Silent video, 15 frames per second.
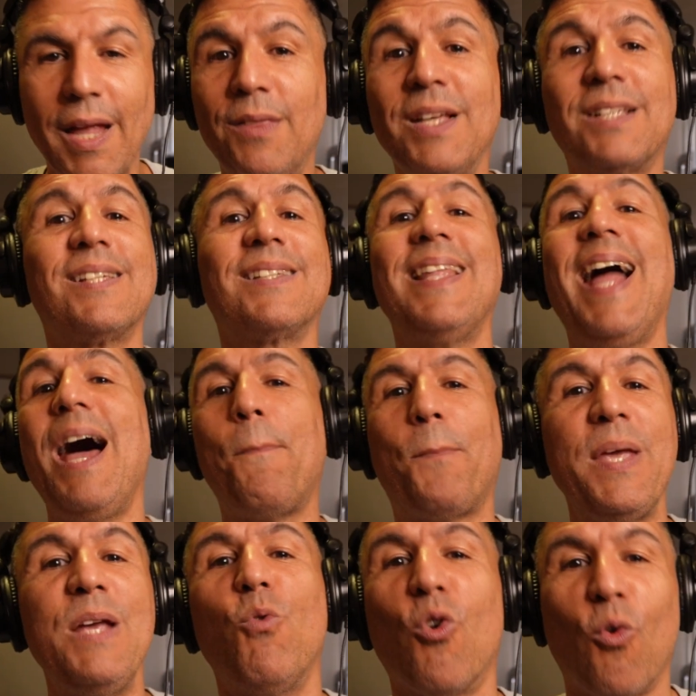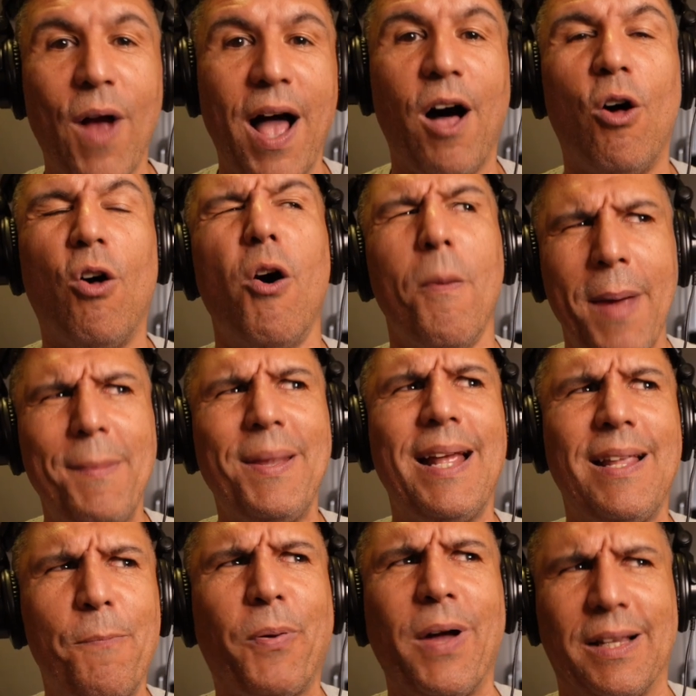this is not Pete Worrell, or maybe
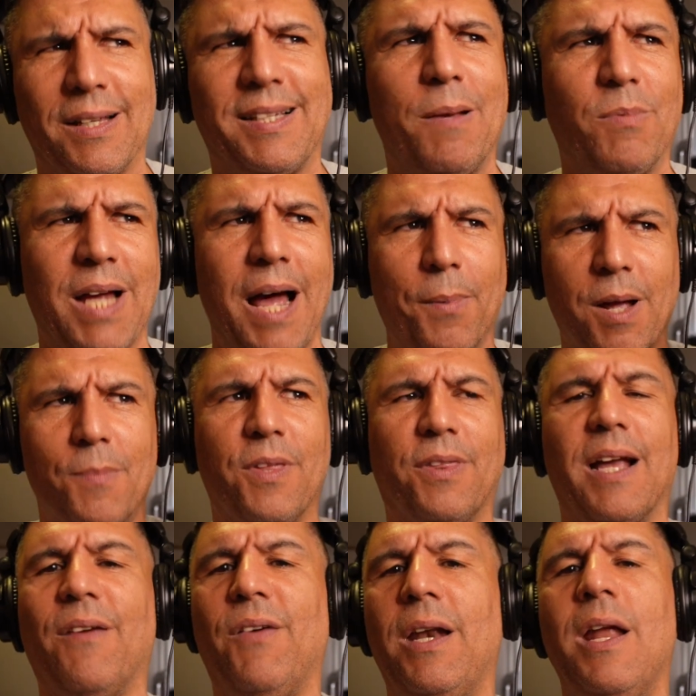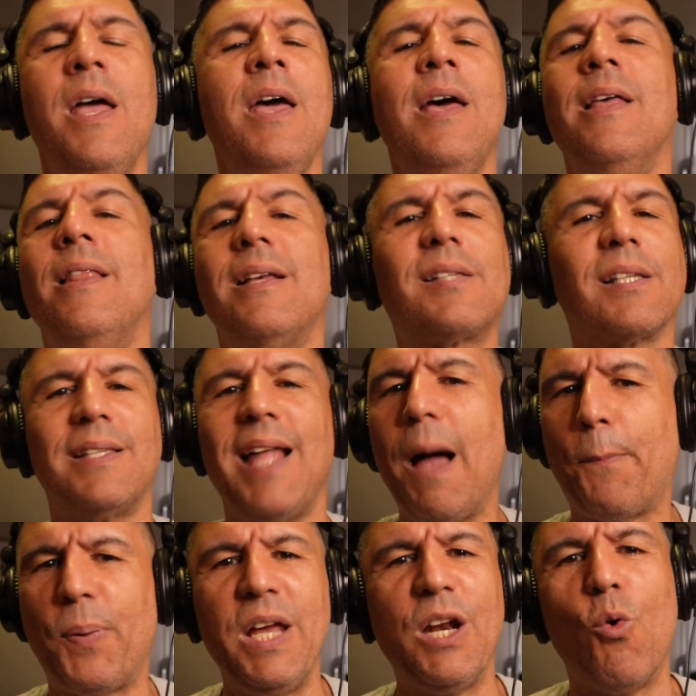they did play at the same time, come to think of it. This is
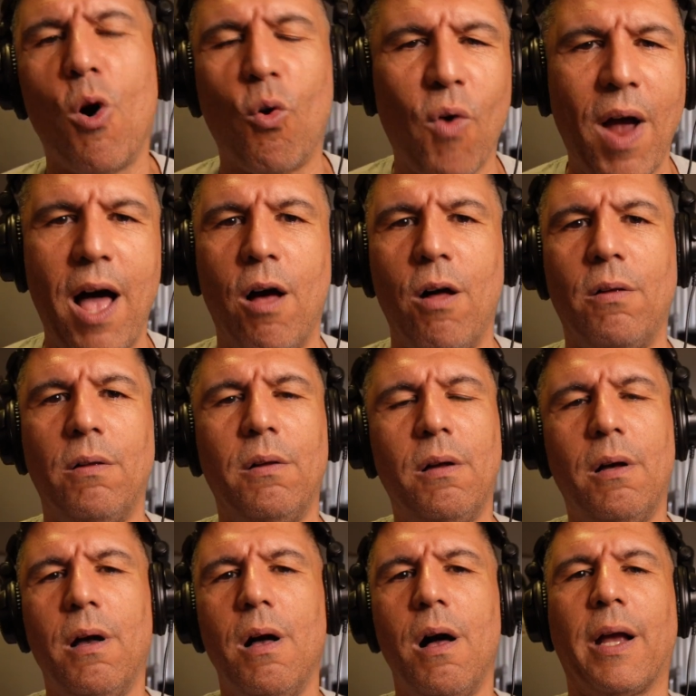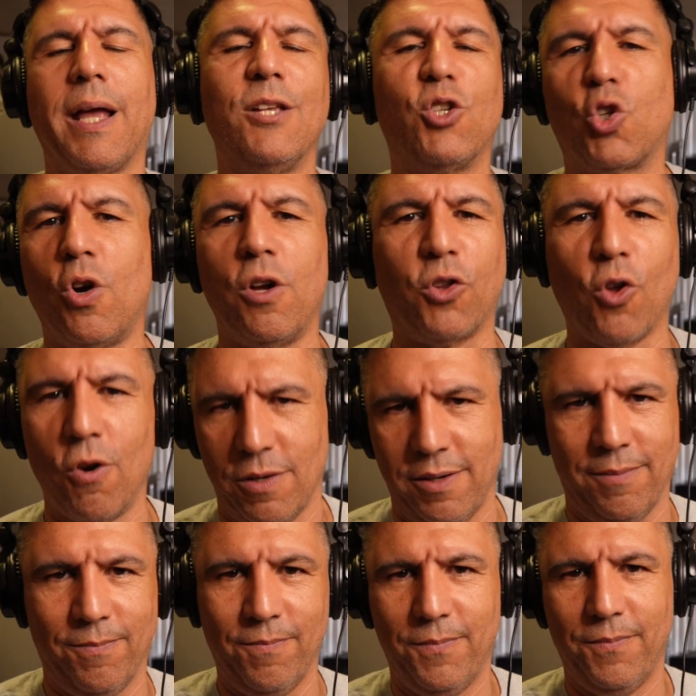not Peter Worrell against Sean
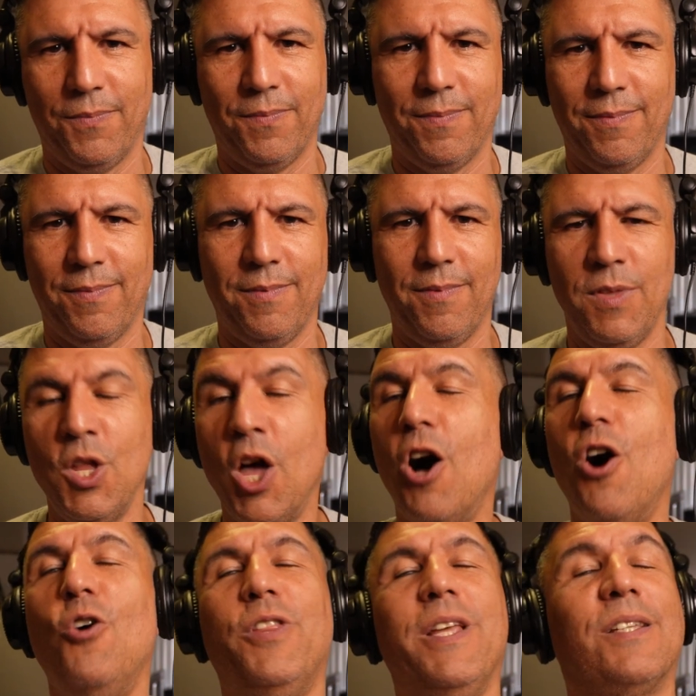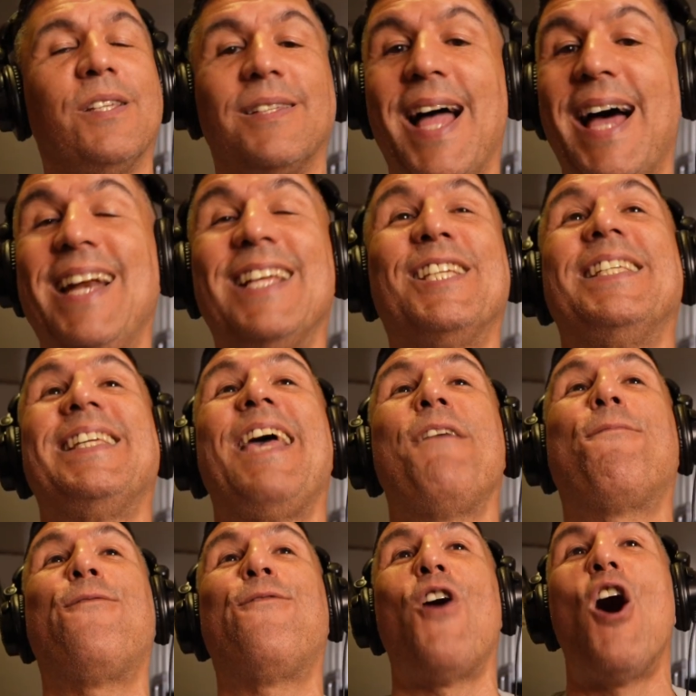Thornton. No, this is not. This is a
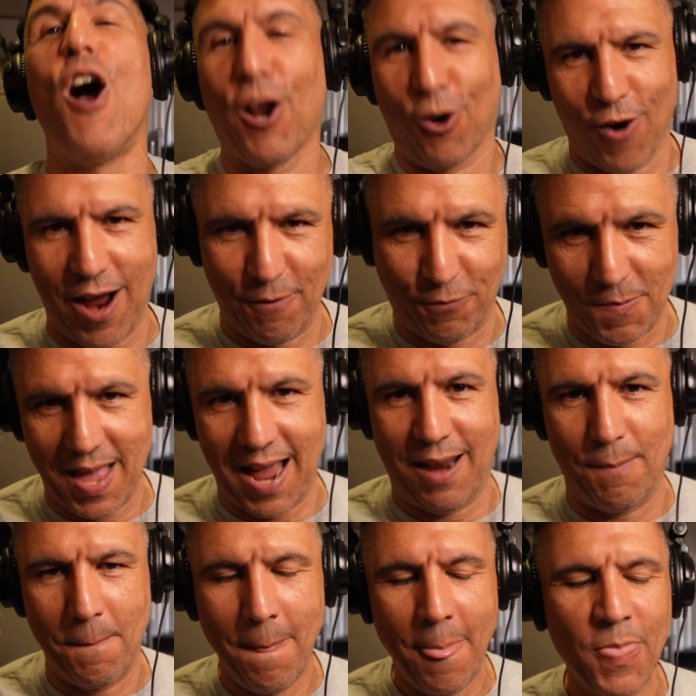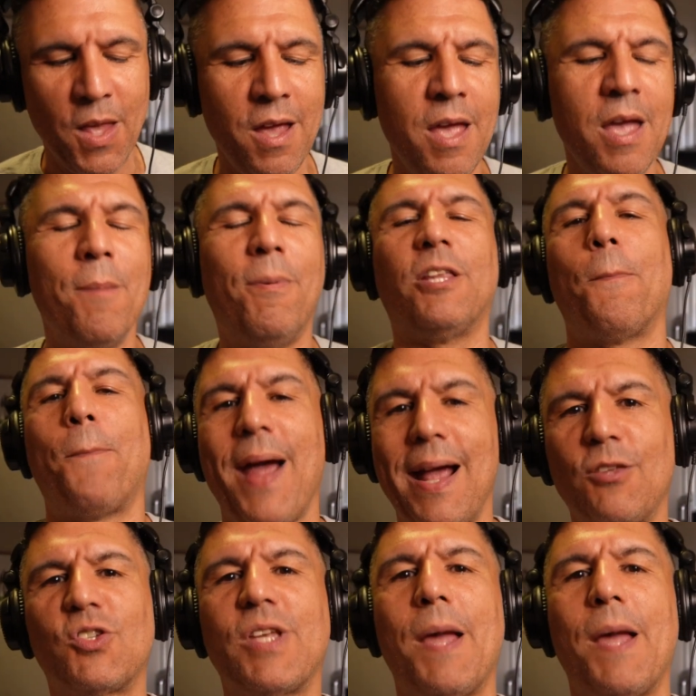far cry from that. But the Panthers